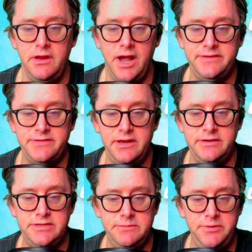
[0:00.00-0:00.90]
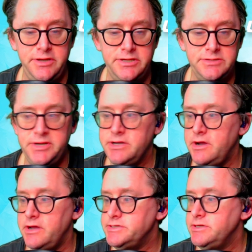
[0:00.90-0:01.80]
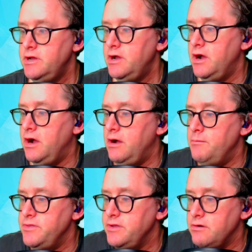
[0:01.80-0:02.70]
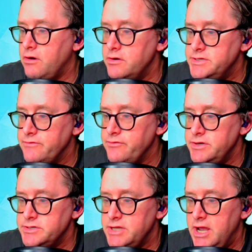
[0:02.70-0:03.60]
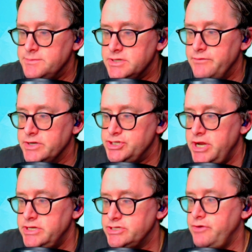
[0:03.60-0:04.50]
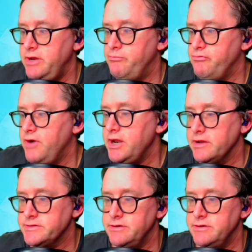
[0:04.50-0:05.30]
I say ETPs because there are different types of exchange-traded products.